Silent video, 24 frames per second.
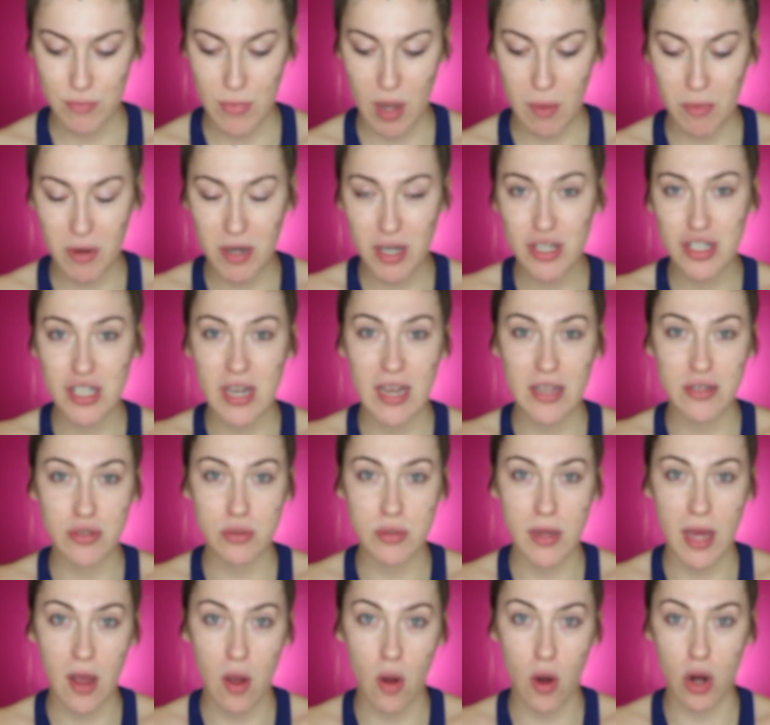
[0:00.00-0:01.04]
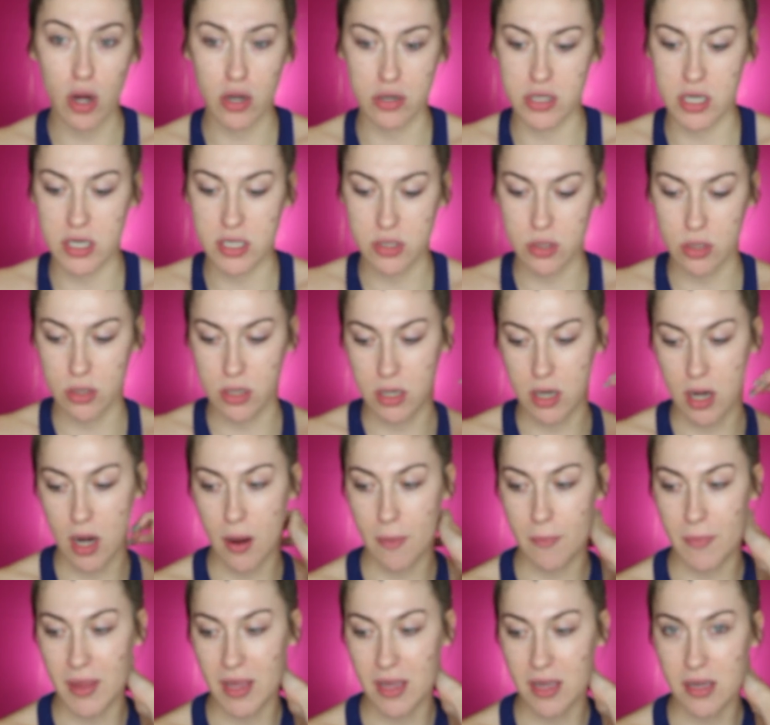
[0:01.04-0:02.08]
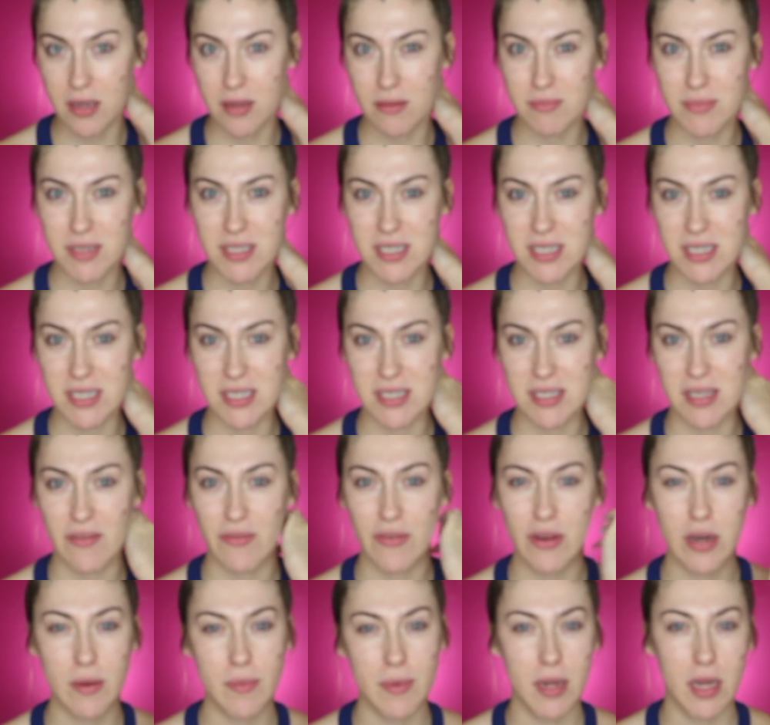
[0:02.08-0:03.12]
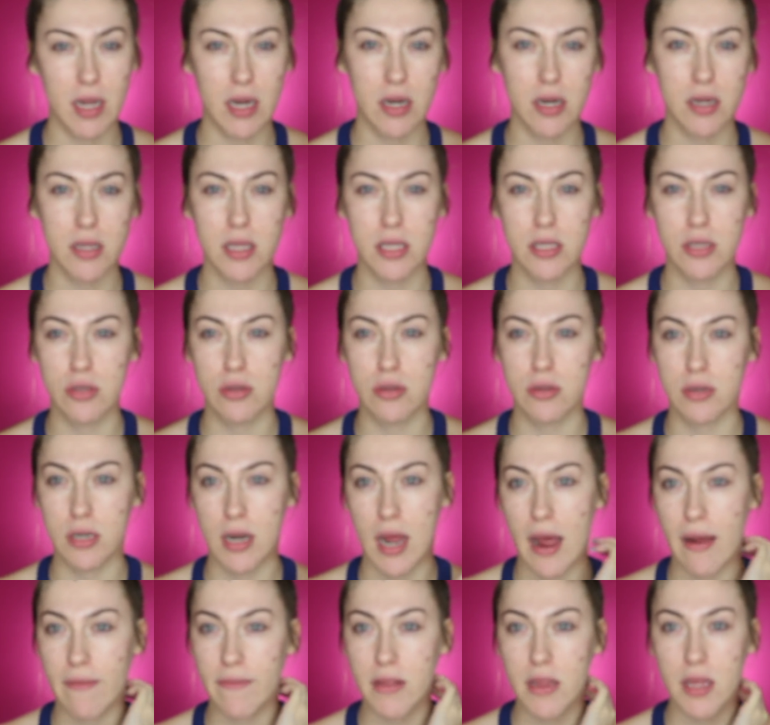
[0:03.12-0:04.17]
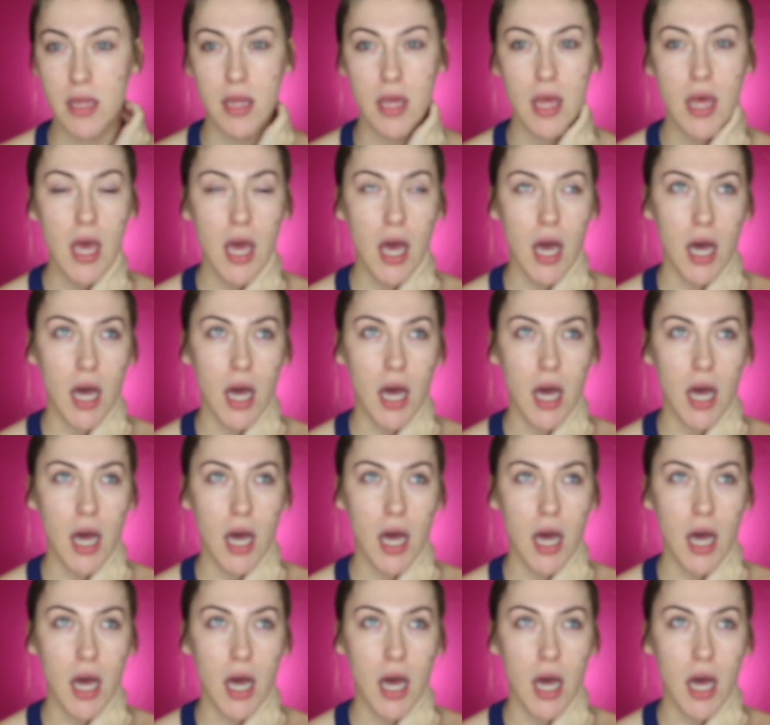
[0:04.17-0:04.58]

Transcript: gonna try to do like all drugstore makeup, because if you're a beginner, then you're not really